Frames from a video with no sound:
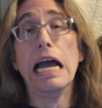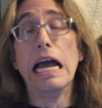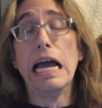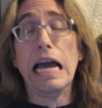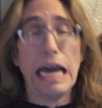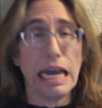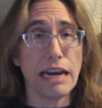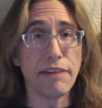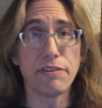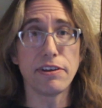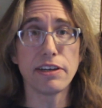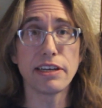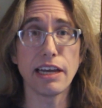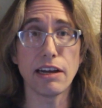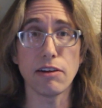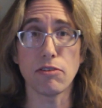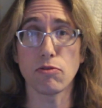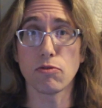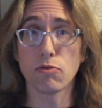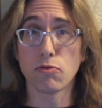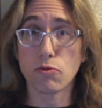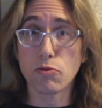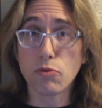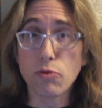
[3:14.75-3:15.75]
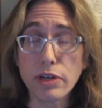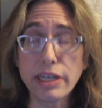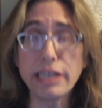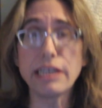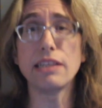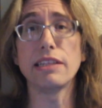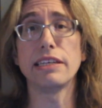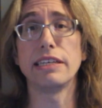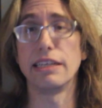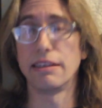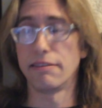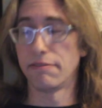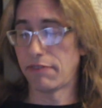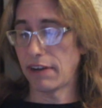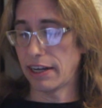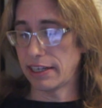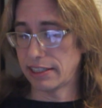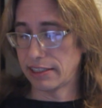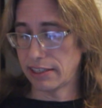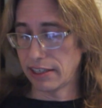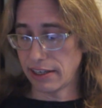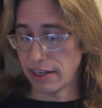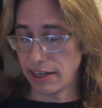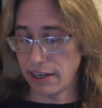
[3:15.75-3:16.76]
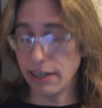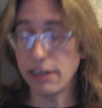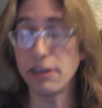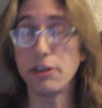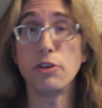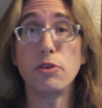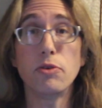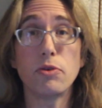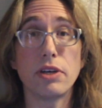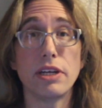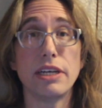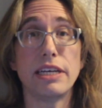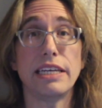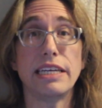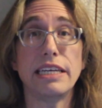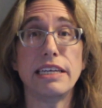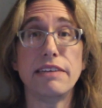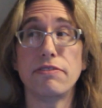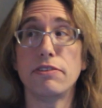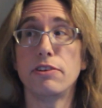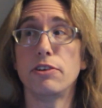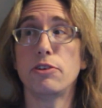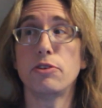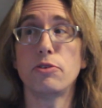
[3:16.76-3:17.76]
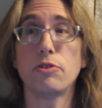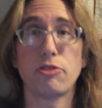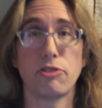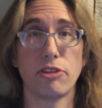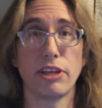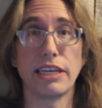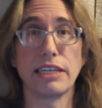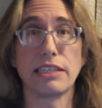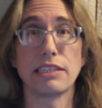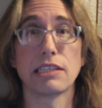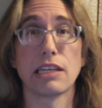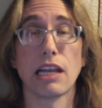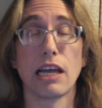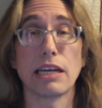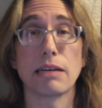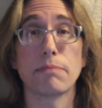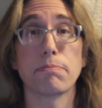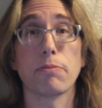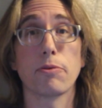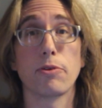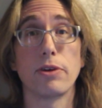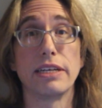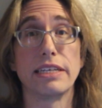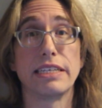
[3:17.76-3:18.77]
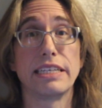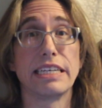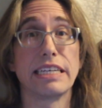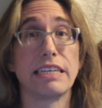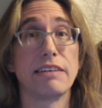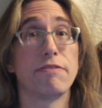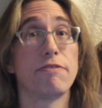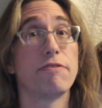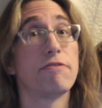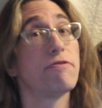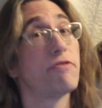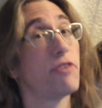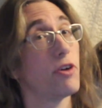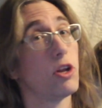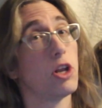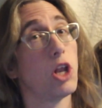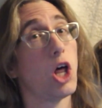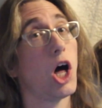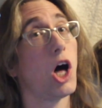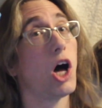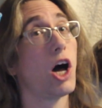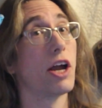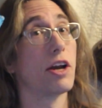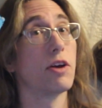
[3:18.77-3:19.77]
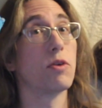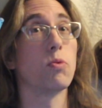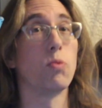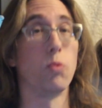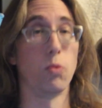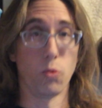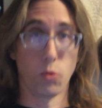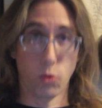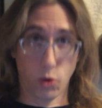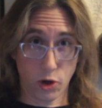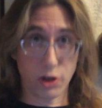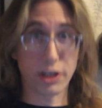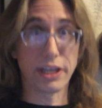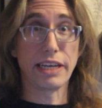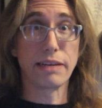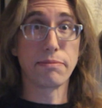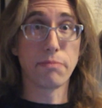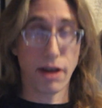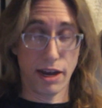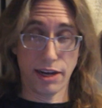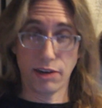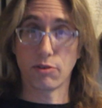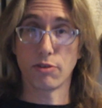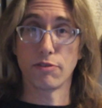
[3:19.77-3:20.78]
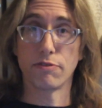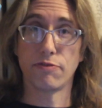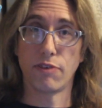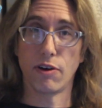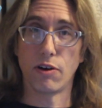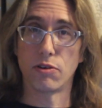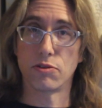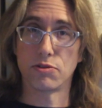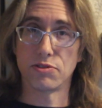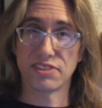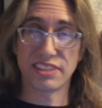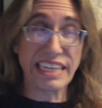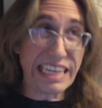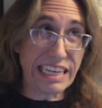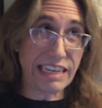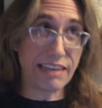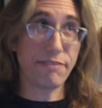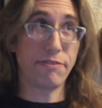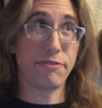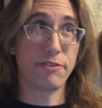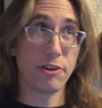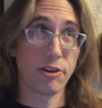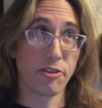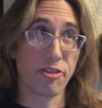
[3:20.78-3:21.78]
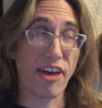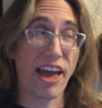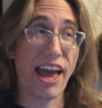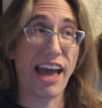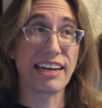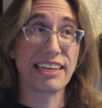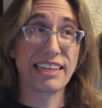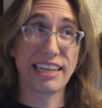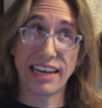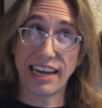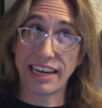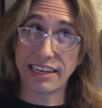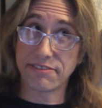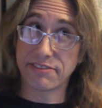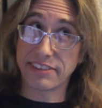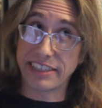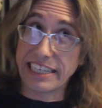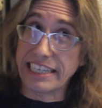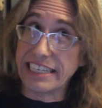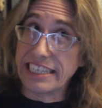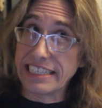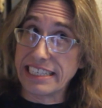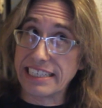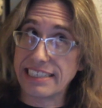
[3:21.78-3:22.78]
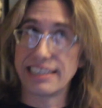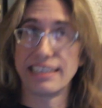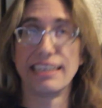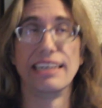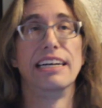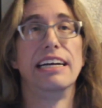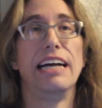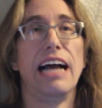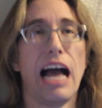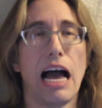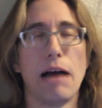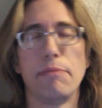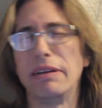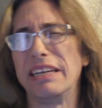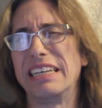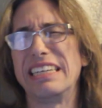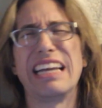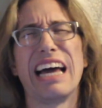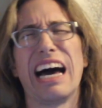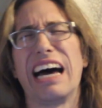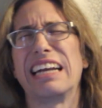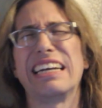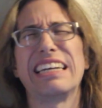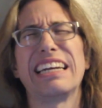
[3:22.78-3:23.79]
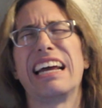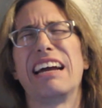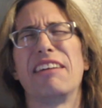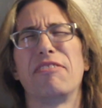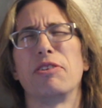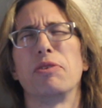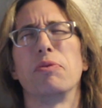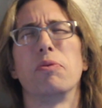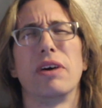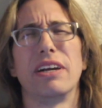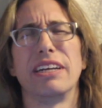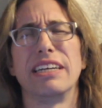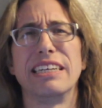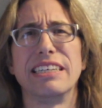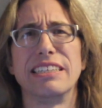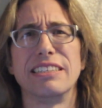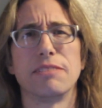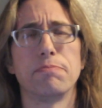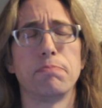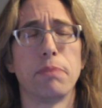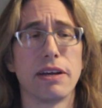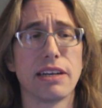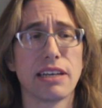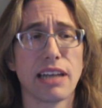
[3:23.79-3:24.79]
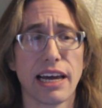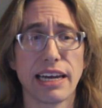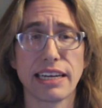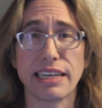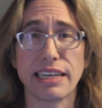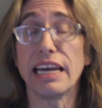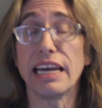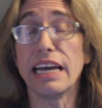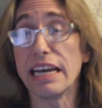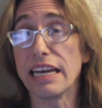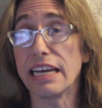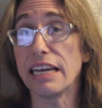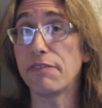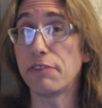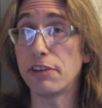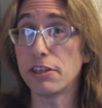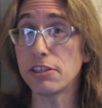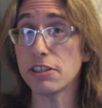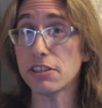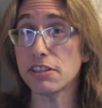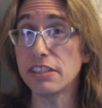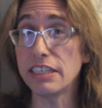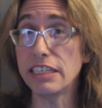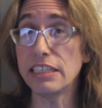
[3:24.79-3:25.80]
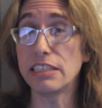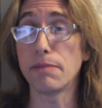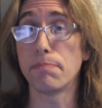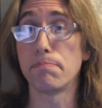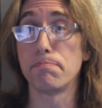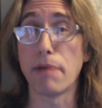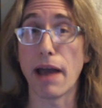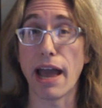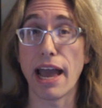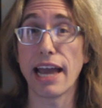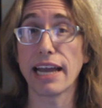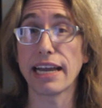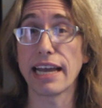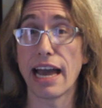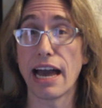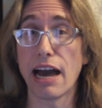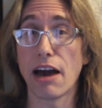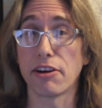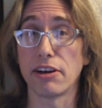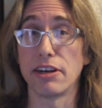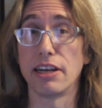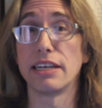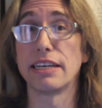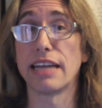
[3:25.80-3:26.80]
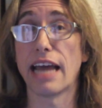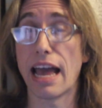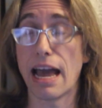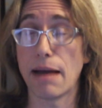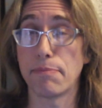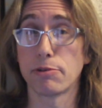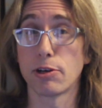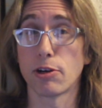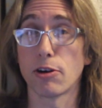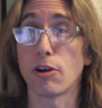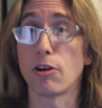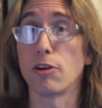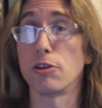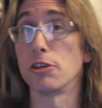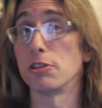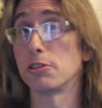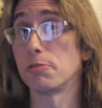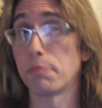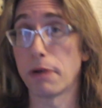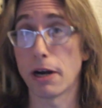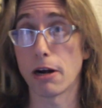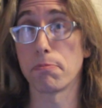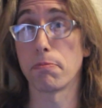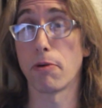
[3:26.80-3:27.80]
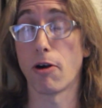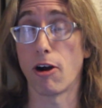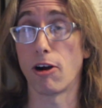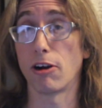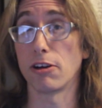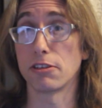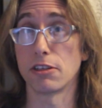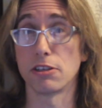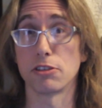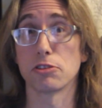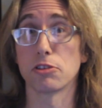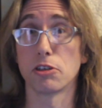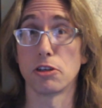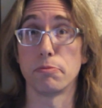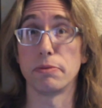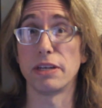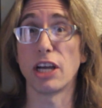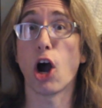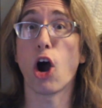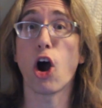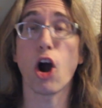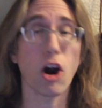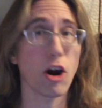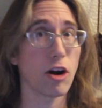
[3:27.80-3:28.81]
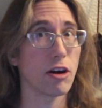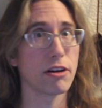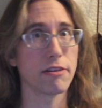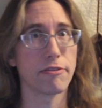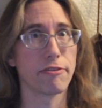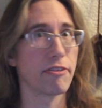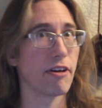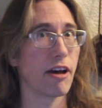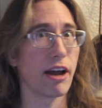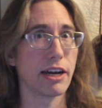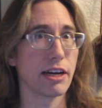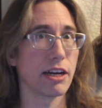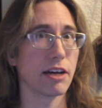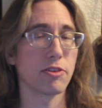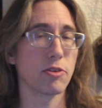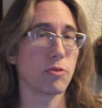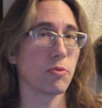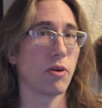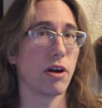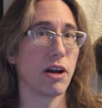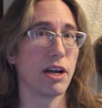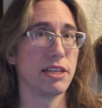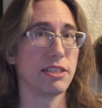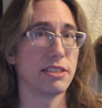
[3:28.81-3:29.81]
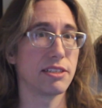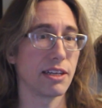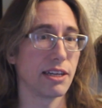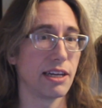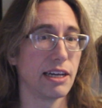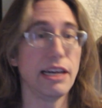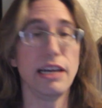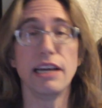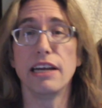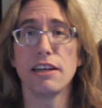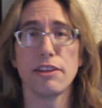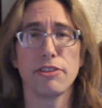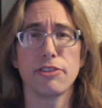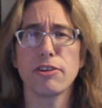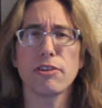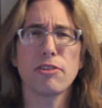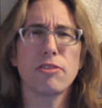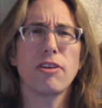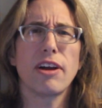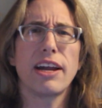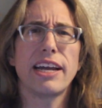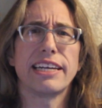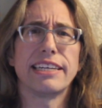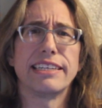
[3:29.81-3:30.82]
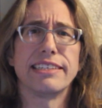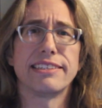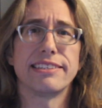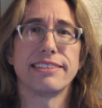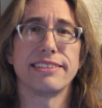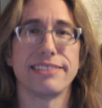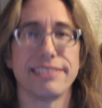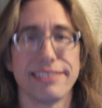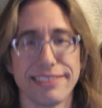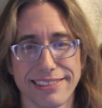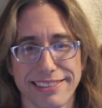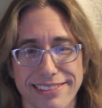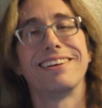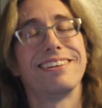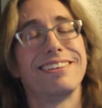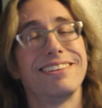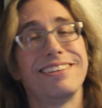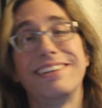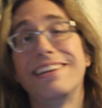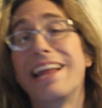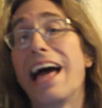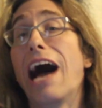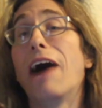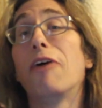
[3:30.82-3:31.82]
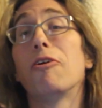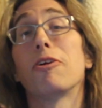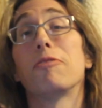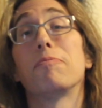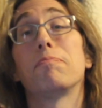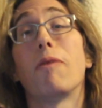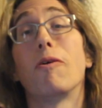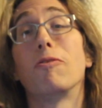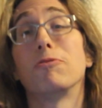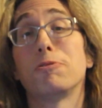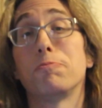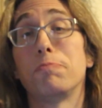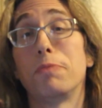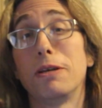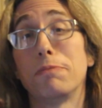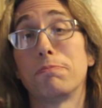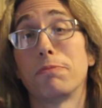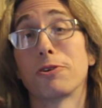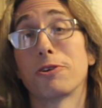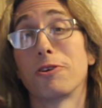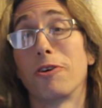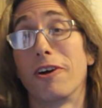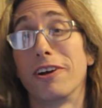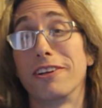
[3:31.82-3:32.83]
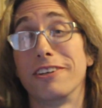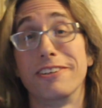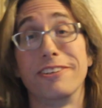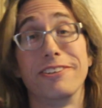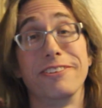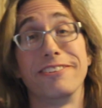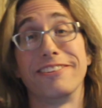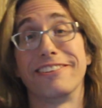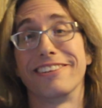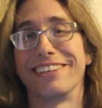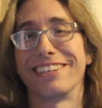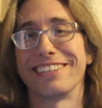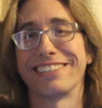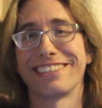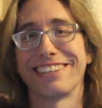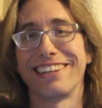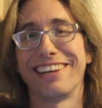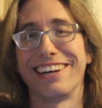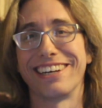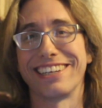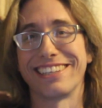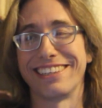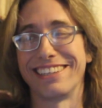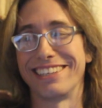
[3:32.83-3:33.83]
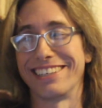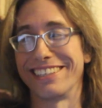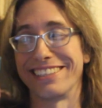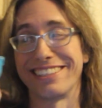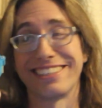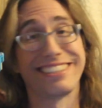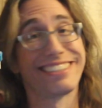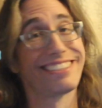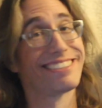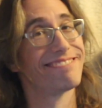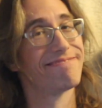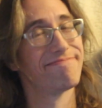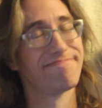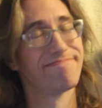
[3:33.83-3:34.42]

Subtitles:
And if you get really invested in it, you can even do things like printing full-on working microphones, if you're that kind of geek. I mean, not everyone is, but if you just need to bang out an adapter or a spare part that's going to be hard to find otherwise, they're great. Now are most people going to do things like this?